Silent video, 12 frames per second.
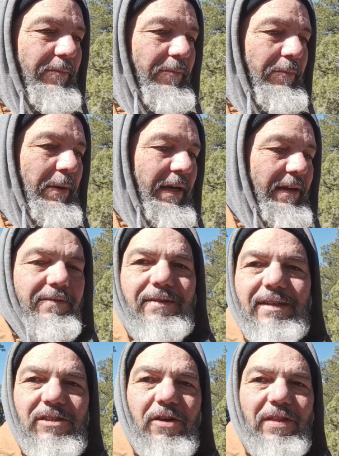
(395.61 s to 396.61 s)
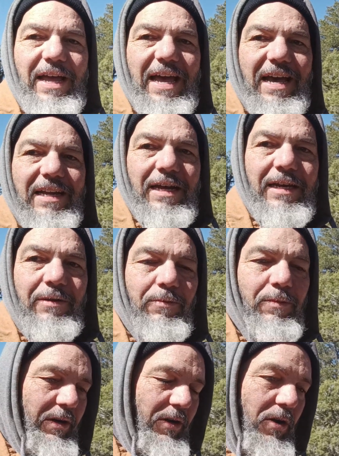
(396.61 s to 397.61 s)
But it's all they had, and I didn't
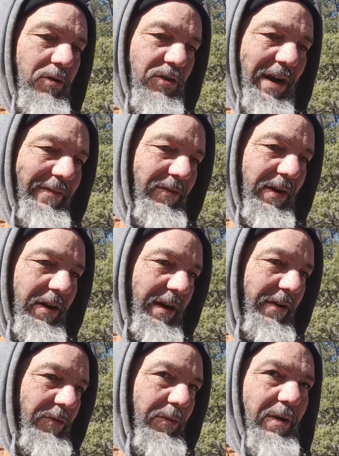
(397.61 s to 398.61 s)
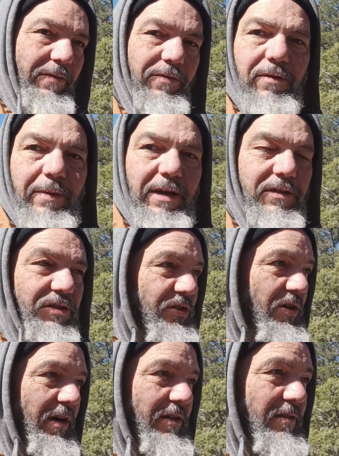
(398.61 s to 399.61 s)
want to go driving around everywhere for a bale of
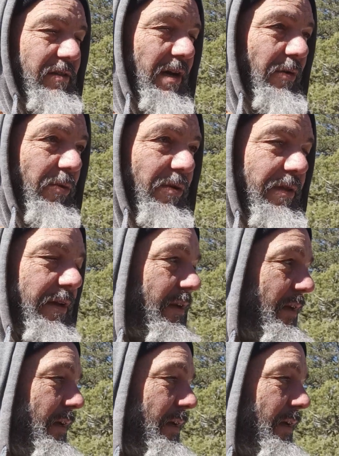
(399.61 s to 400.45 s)
straw. It's not worth it.